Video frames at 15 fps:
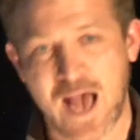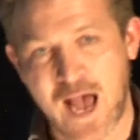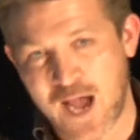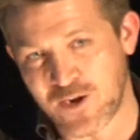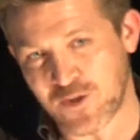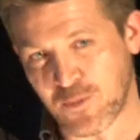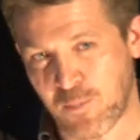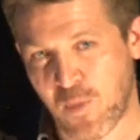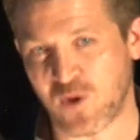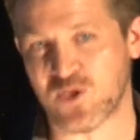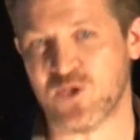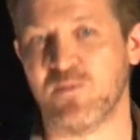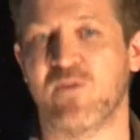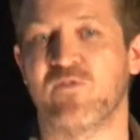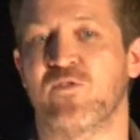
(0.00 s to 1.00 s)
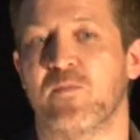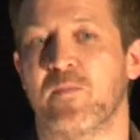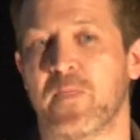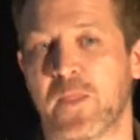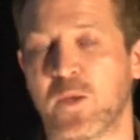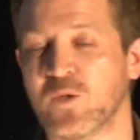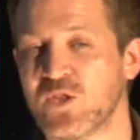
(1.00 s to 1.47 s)
and at the bottom of
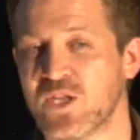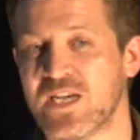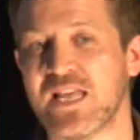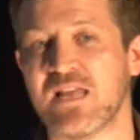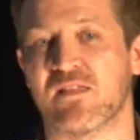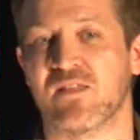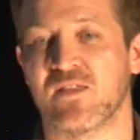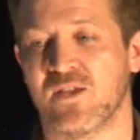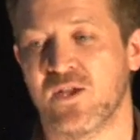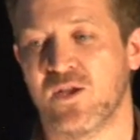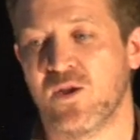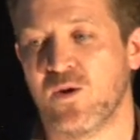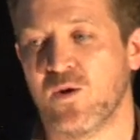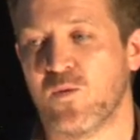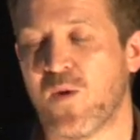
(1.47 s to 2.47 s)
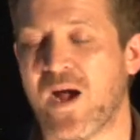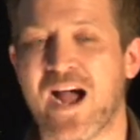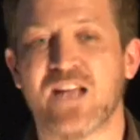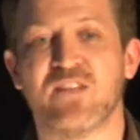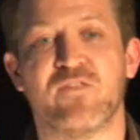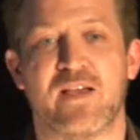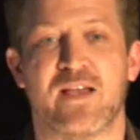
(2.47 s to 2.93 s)
them, underneath, were
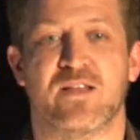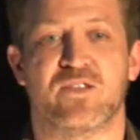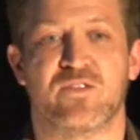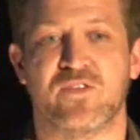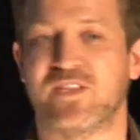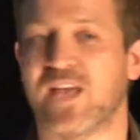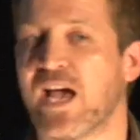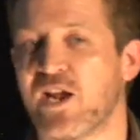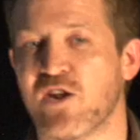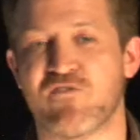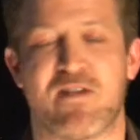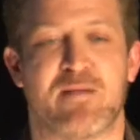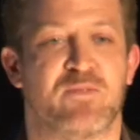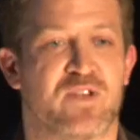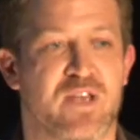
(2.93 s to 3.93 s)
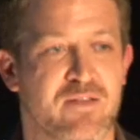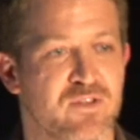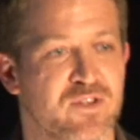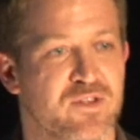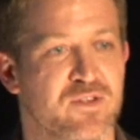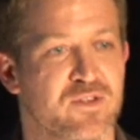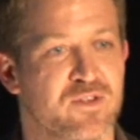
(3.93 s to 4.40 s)
adverts for dialogram
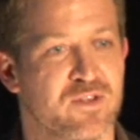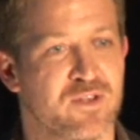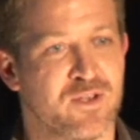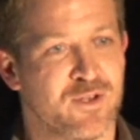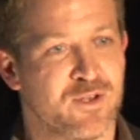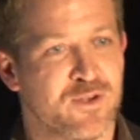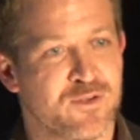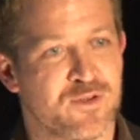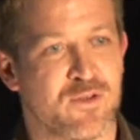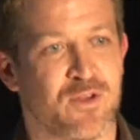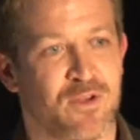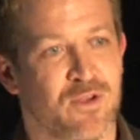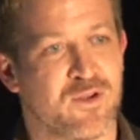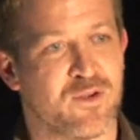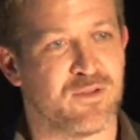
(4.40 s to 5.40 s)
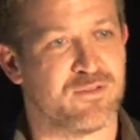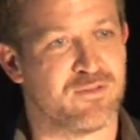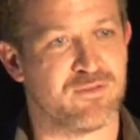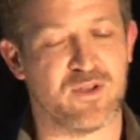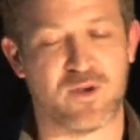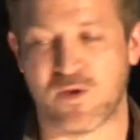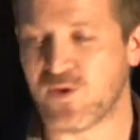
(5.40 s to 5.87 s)
services, so that you
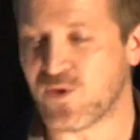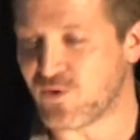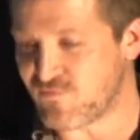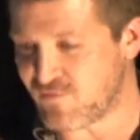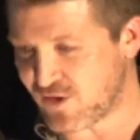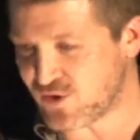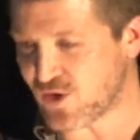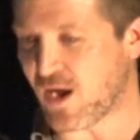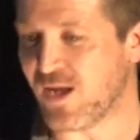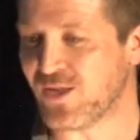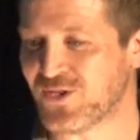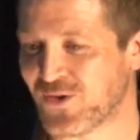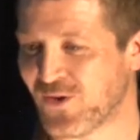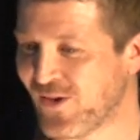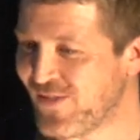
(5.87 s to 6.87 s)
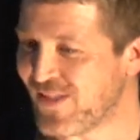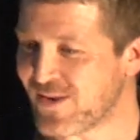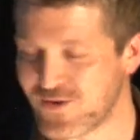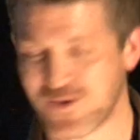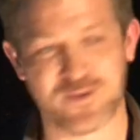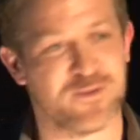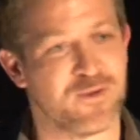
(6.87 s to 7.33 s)
could read your article and
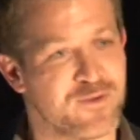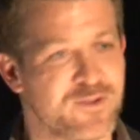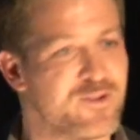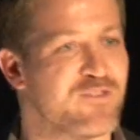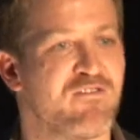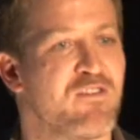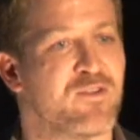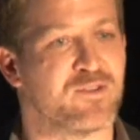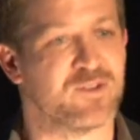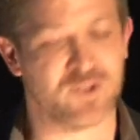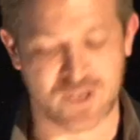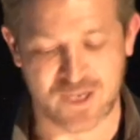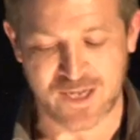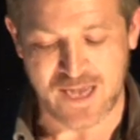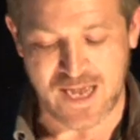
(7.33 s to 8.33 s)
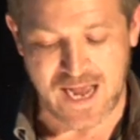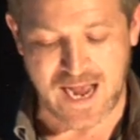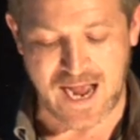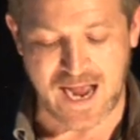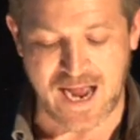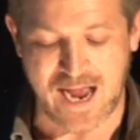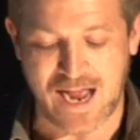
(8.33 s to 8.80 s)
then you could order your drugs.
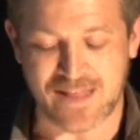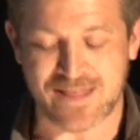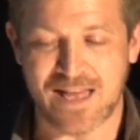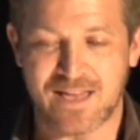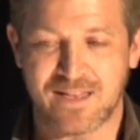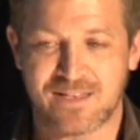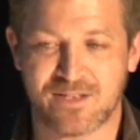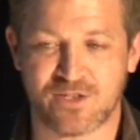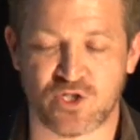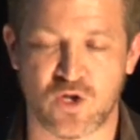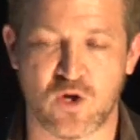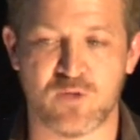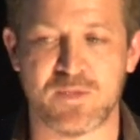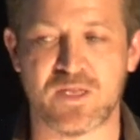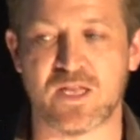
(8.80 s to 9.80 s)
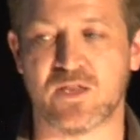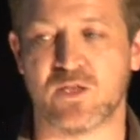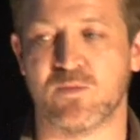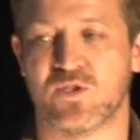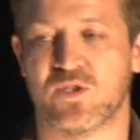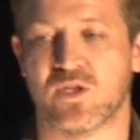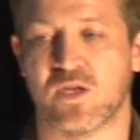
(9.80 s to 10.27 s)
And that showed me that
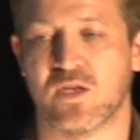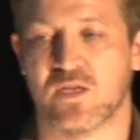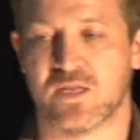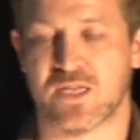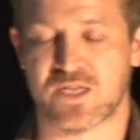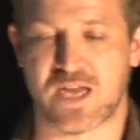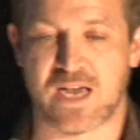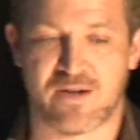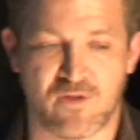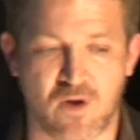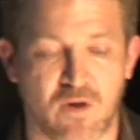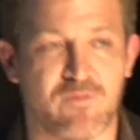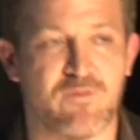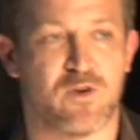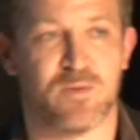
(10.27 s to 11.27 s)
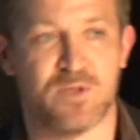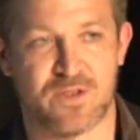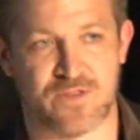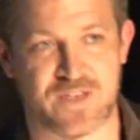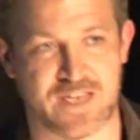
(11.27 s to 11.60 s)
there was this kind of confluence of